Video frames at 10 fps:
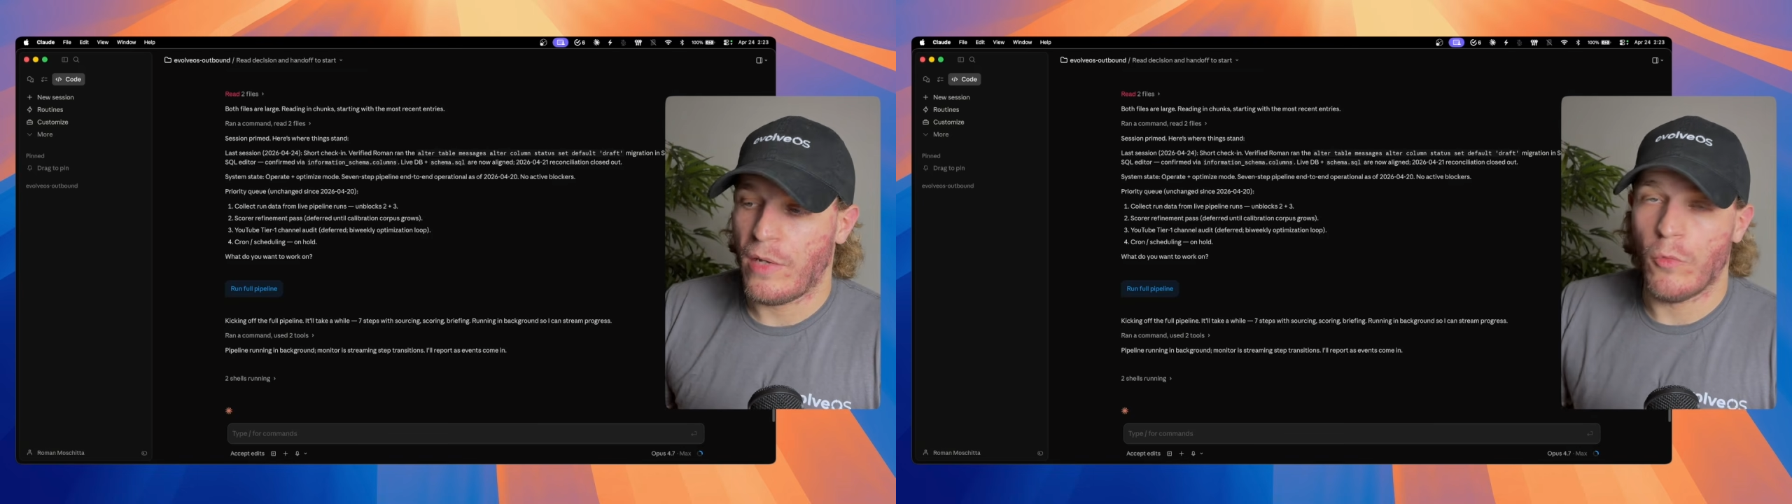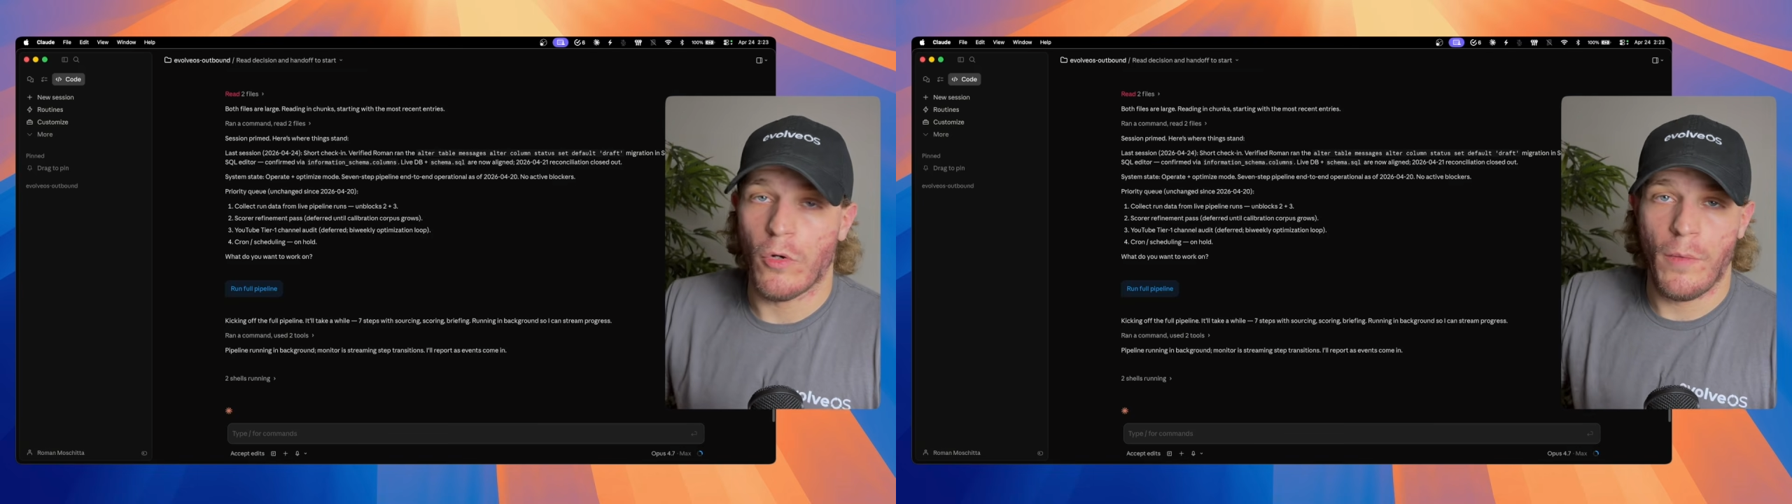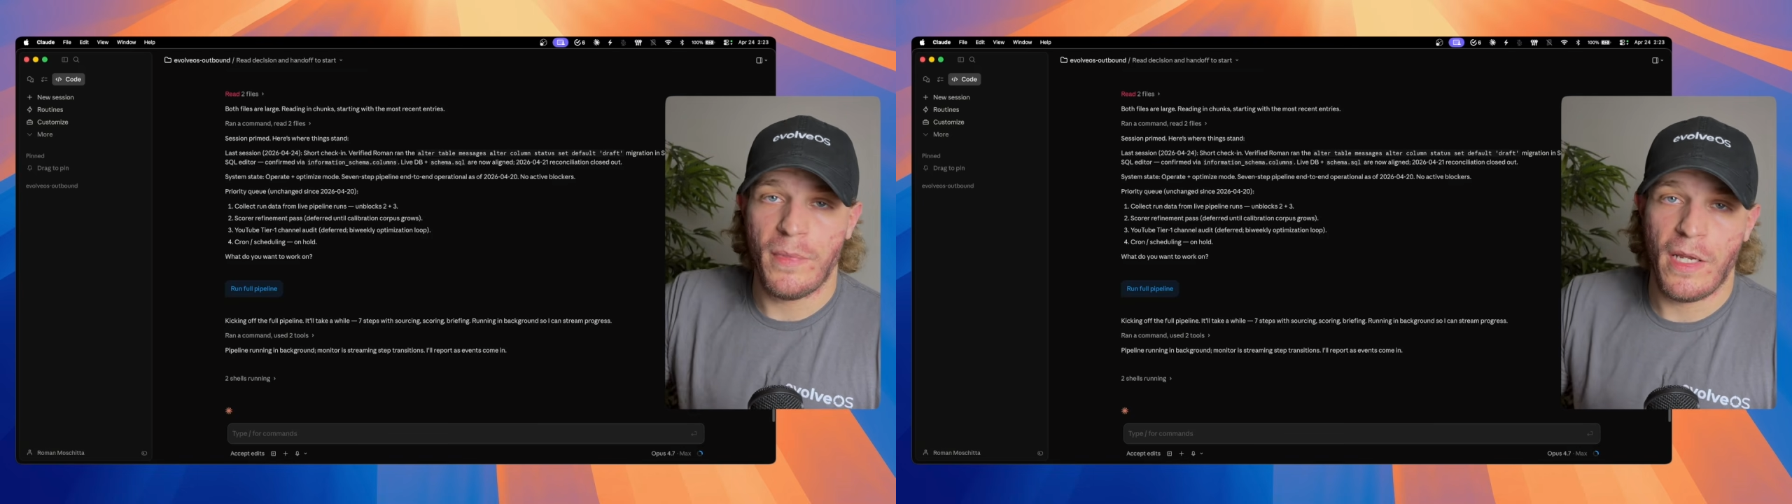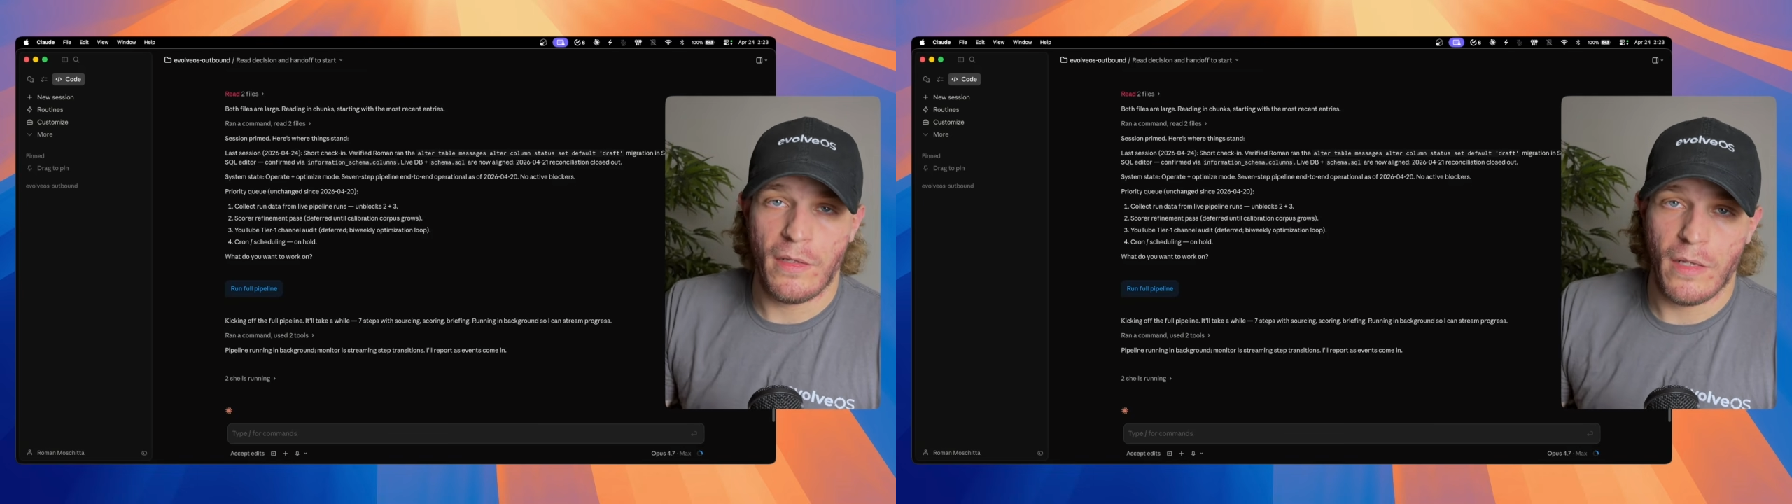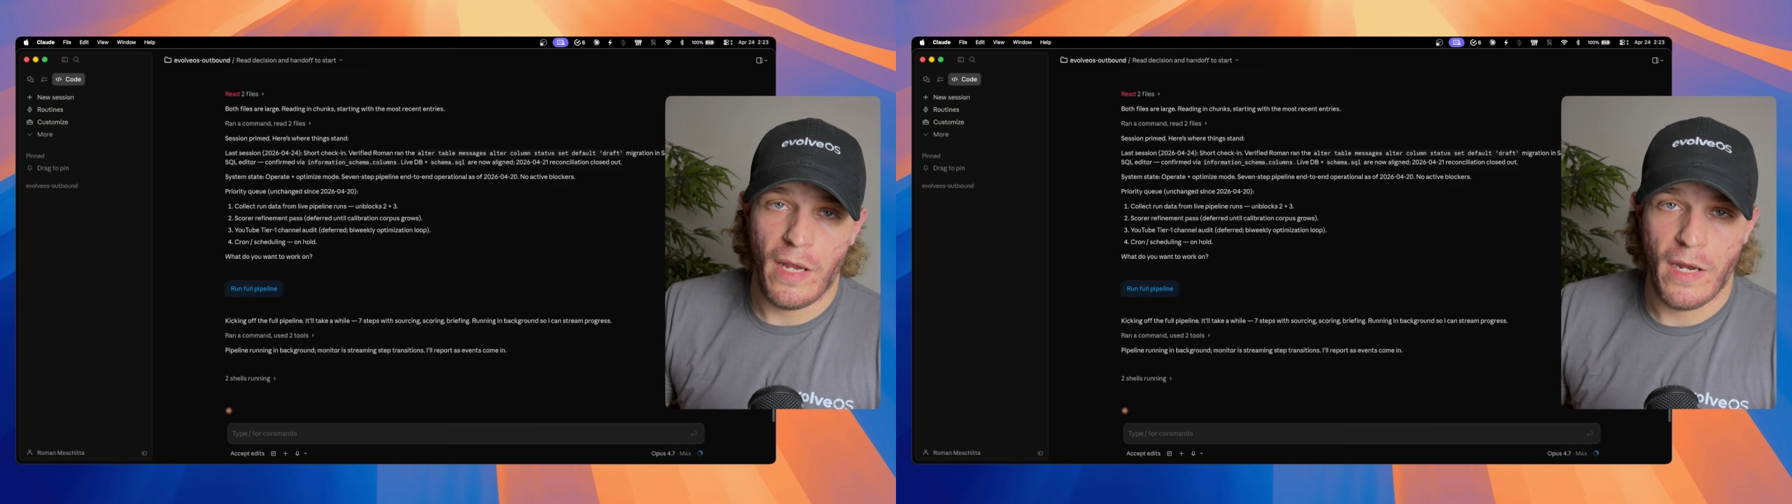It will
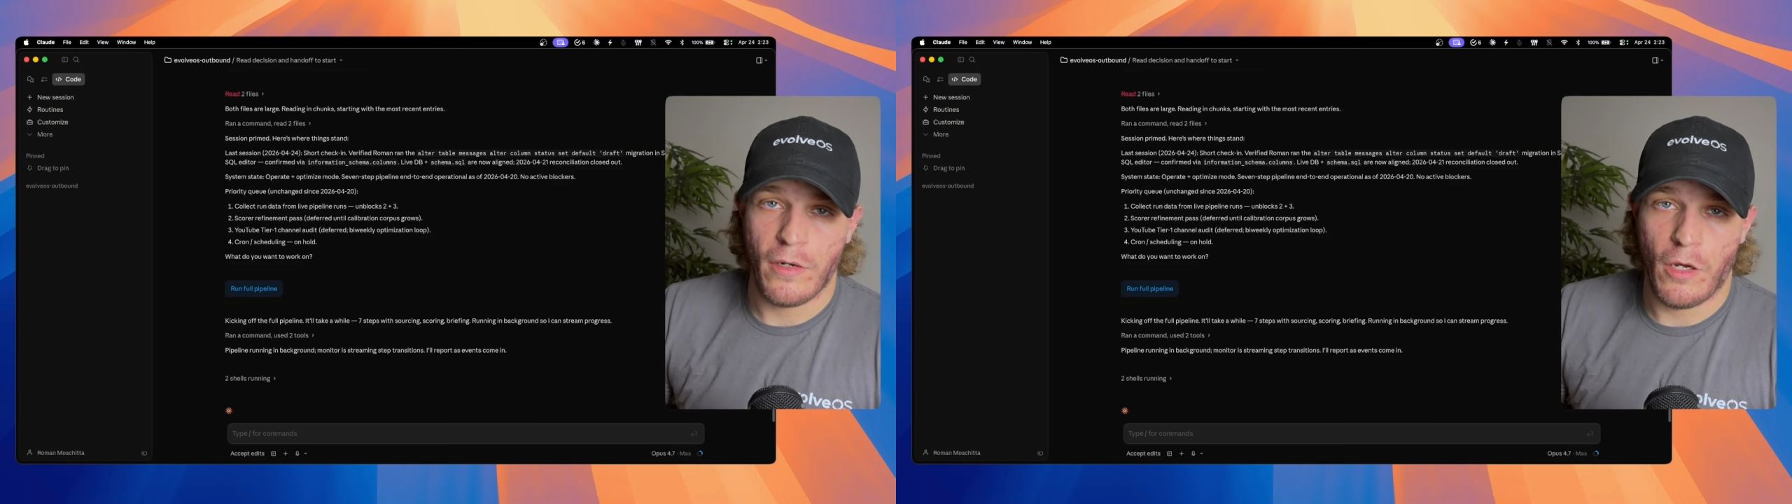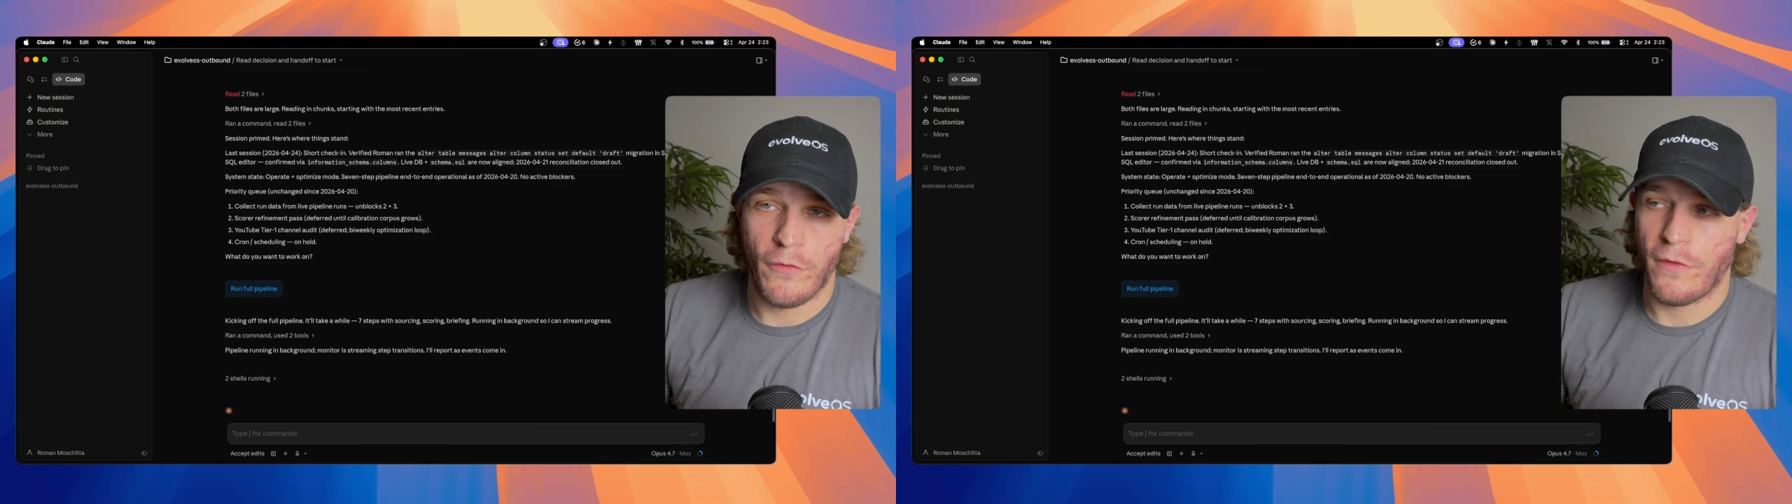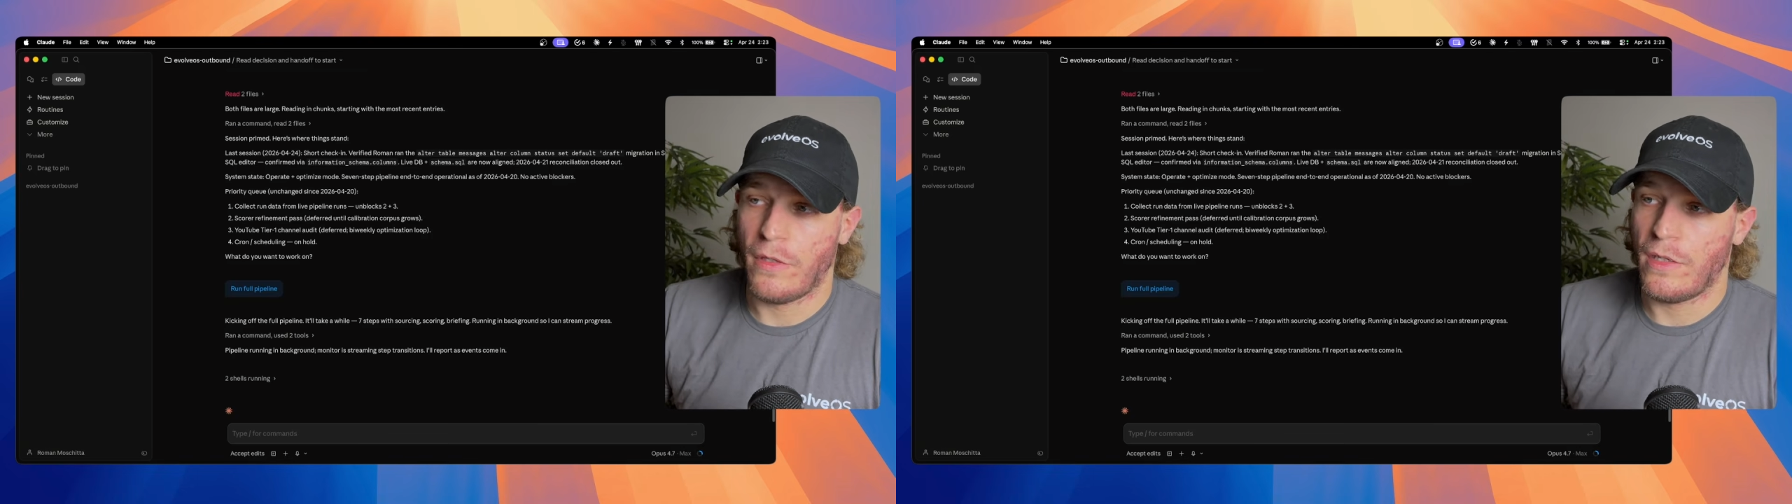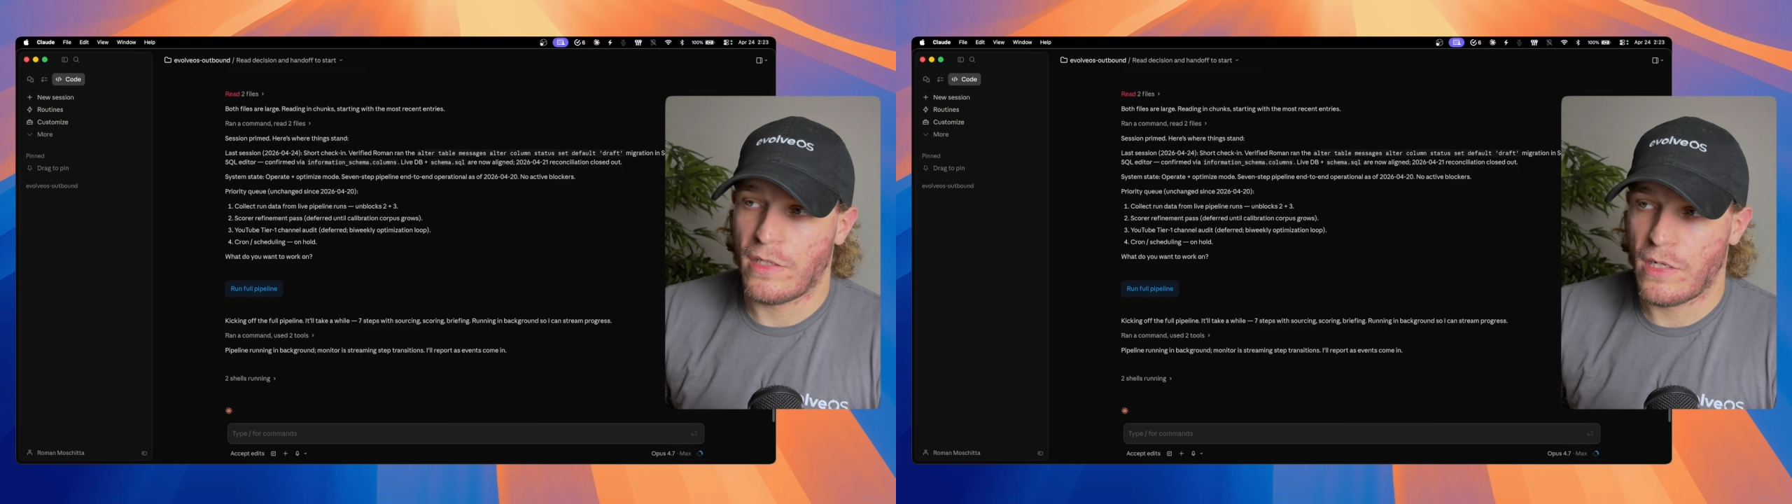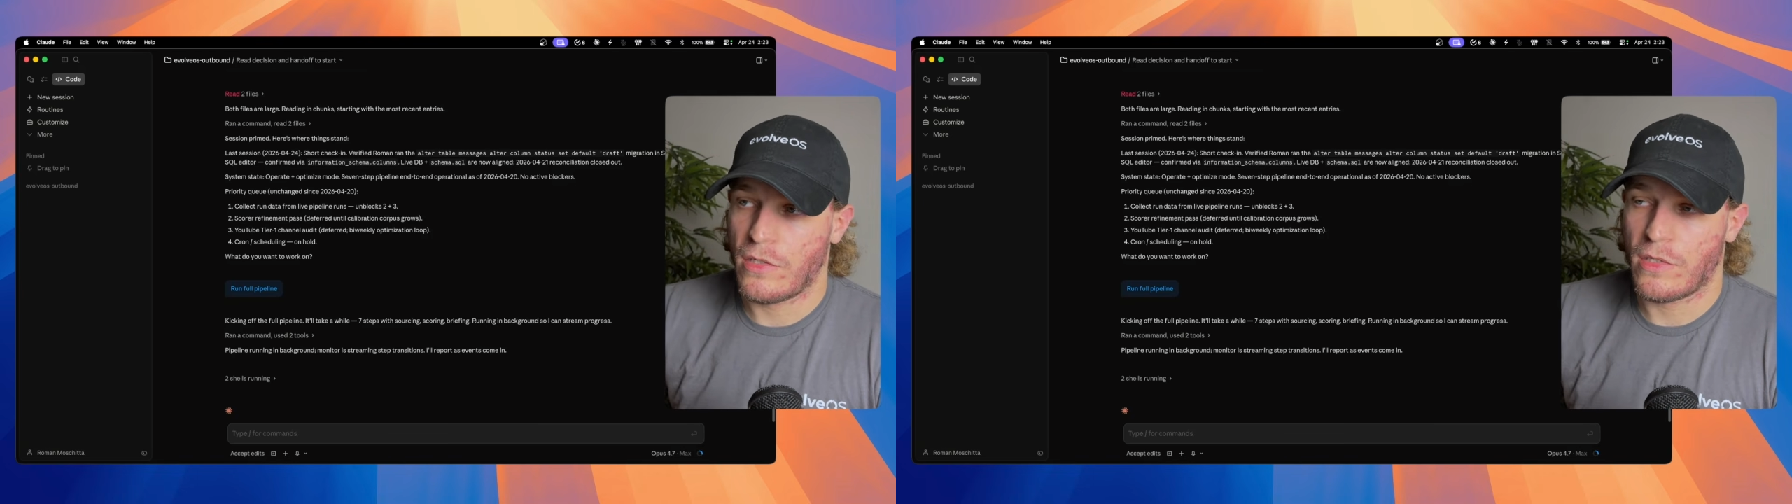update the handoff and the
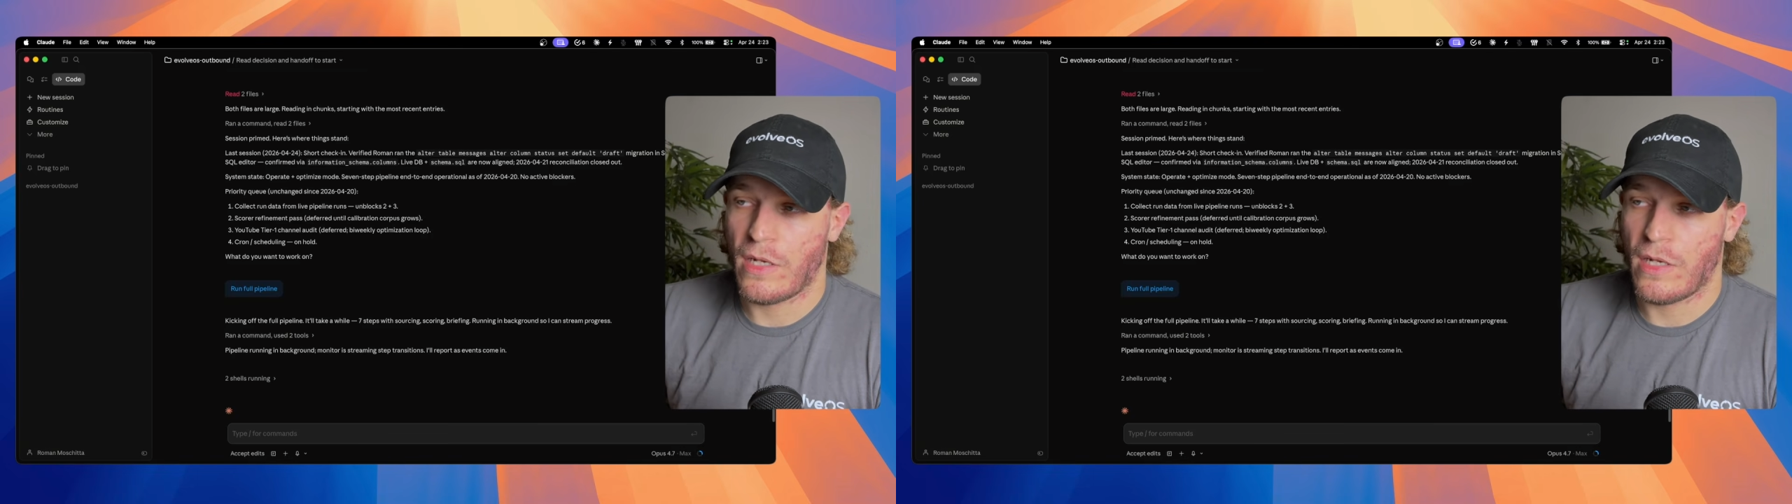decisions